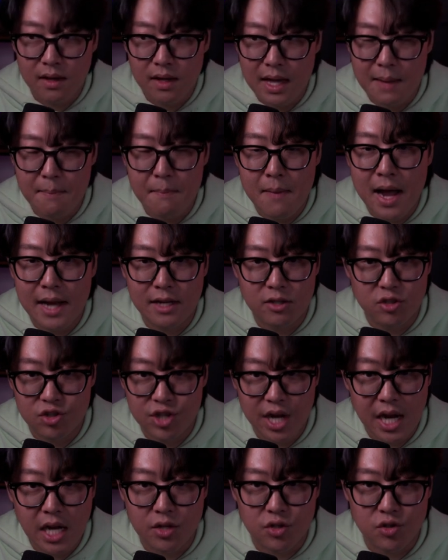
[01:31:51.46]
It might
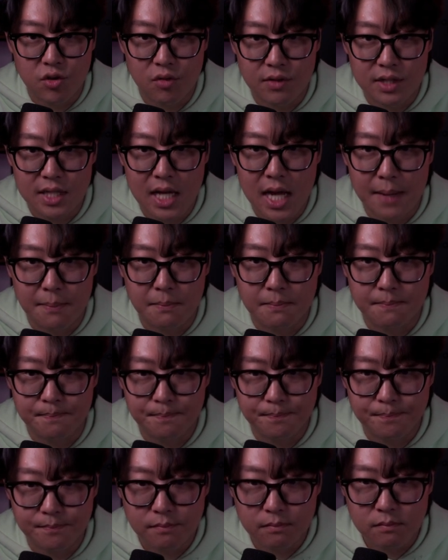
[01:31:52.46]
change over time.
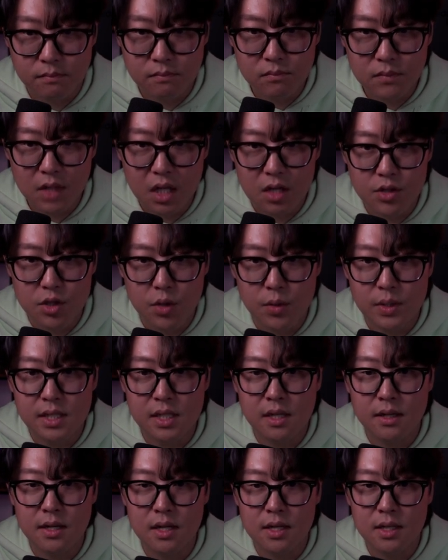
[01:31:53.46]
So it's
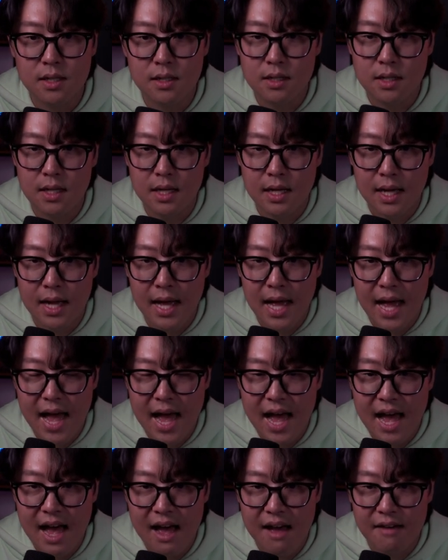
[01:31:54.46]
going to
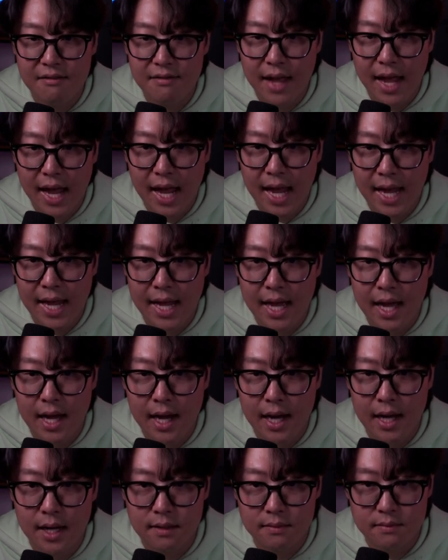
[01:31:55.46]
have
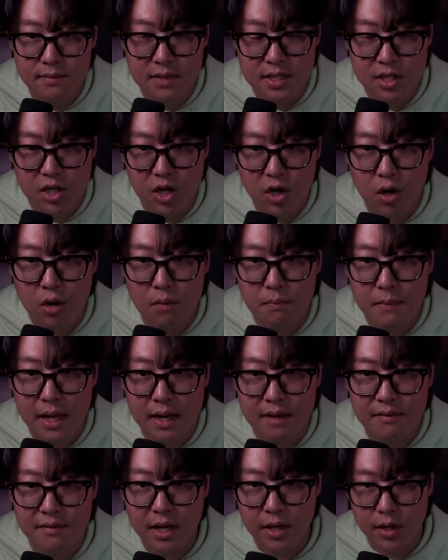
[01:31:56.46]
a this current
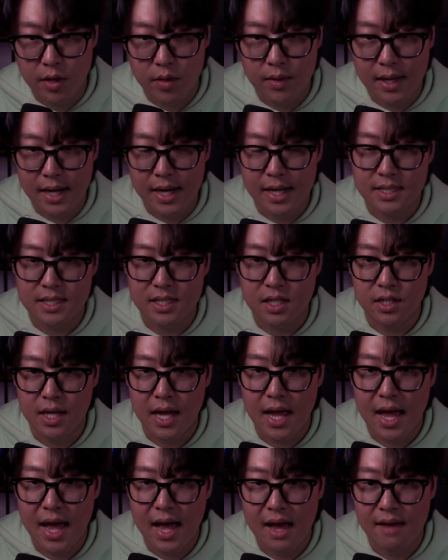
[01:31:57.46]
mana value, and it's going
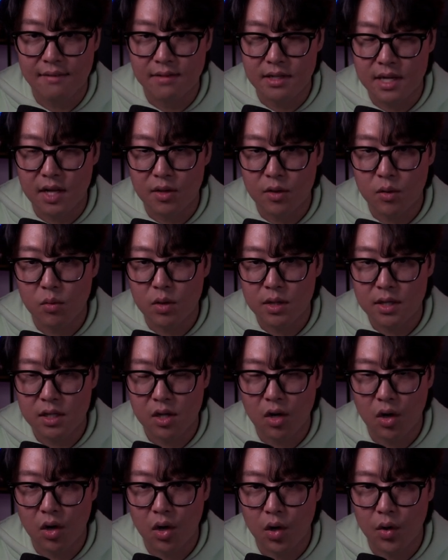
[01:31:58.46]
to have another one
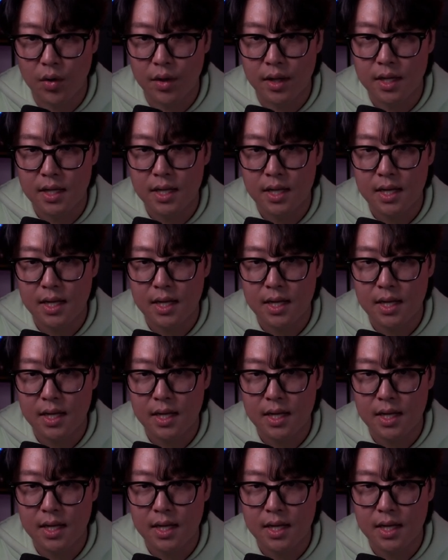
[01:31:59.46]
called